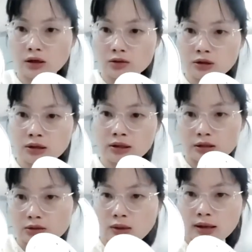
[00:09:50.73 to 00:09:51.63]
option. This
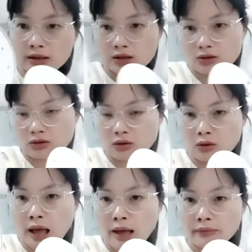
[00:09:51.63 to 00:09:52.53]
one is no
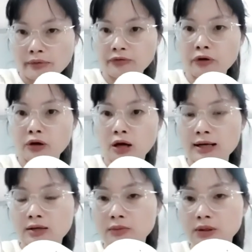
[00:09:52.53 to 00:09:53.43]
help for
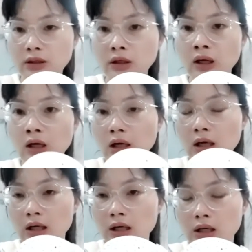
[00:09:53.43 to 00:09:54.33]
customer.
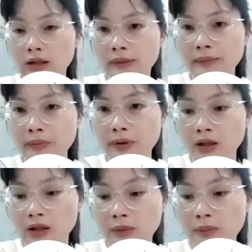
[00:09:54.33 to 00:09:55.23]

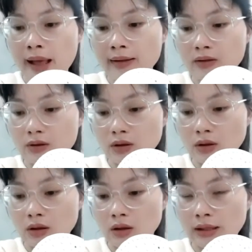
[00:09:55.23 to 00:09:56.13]
depend they
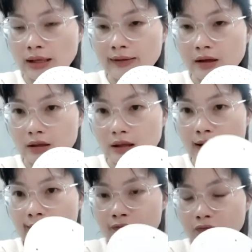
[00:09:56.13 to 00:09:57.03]
need, and this
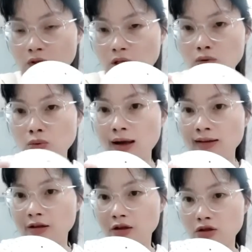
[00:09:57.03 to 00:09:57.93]
one is the
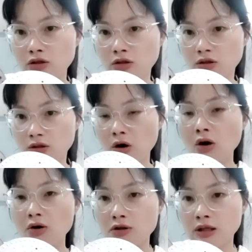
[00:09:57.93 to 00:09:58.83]
cost
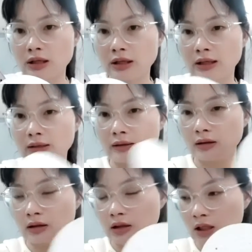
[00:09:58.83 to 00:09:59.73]

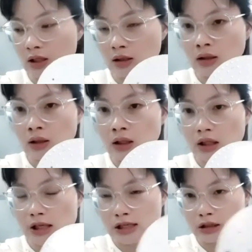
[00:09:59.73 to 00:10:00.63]
is the
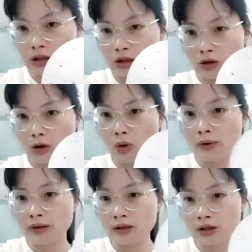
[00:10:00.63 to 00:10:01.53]
lowest cost
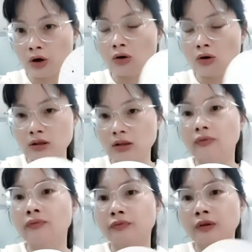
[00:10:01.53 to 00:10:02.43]
we